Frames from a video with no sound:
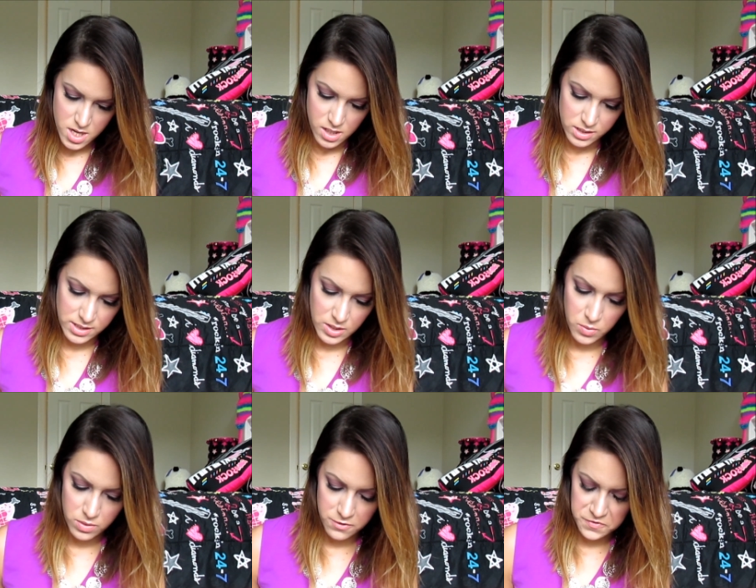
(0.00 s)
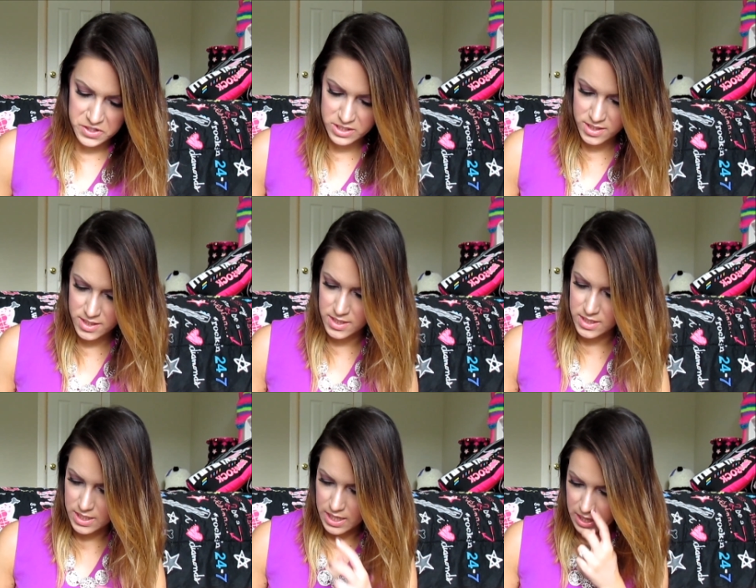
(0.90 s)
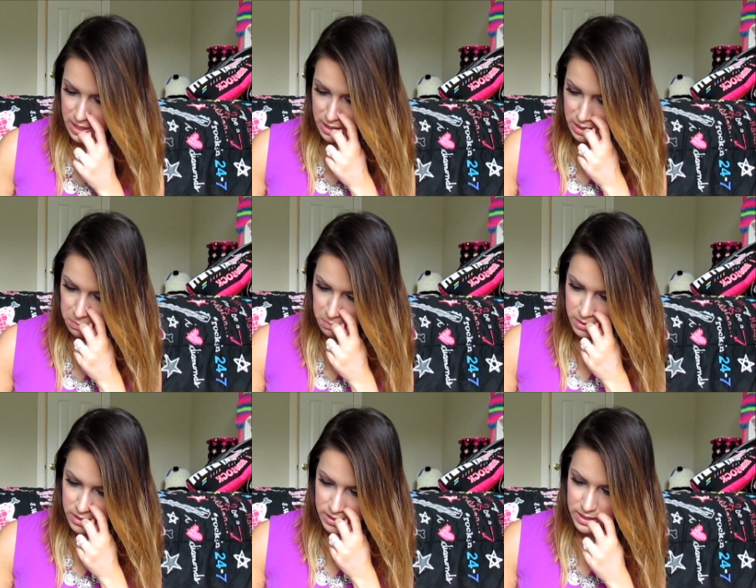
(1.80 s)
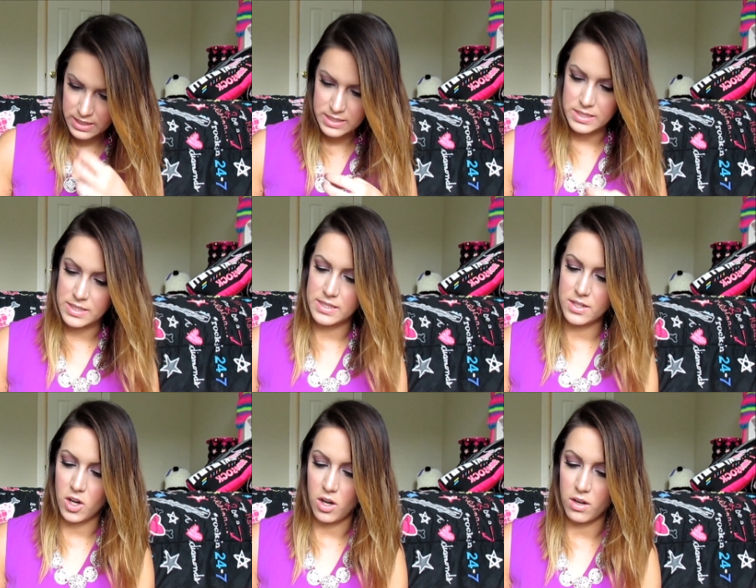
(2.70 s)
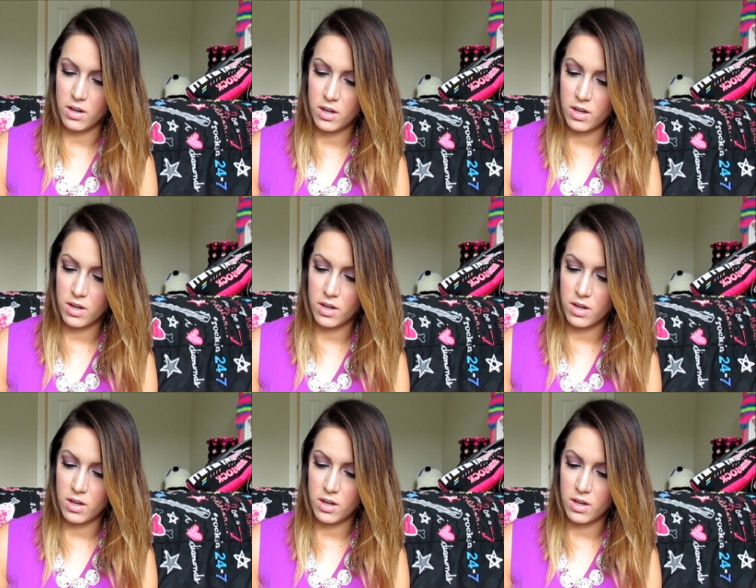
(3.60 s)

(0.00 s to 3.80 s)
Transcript: So the first item is called